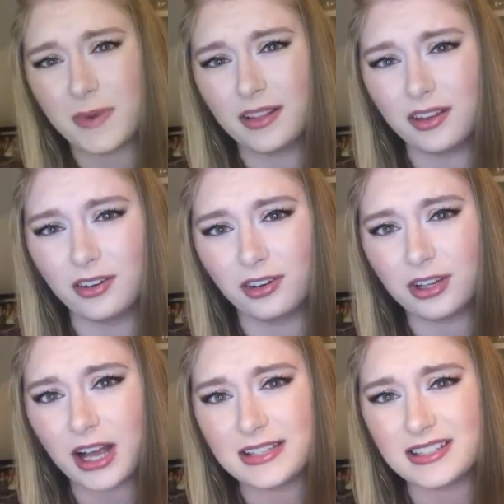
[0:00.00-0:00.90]
My little
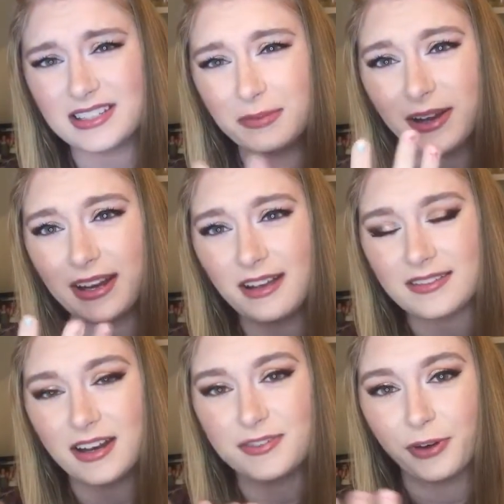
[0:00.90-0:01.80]
cousin did my nails
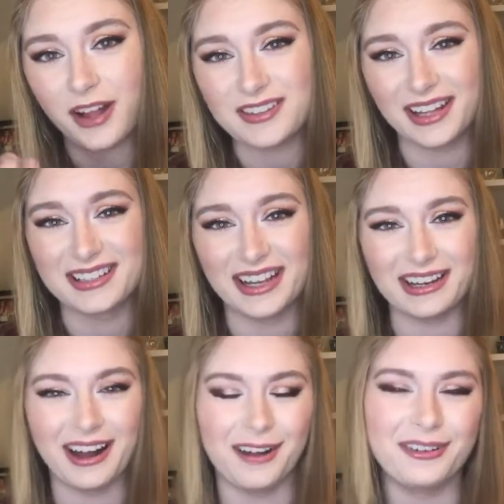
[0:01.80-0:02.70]
and I just forgot to like take
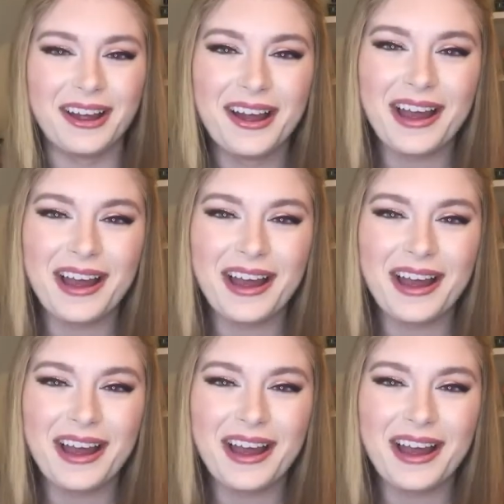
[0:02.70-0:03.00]
it off.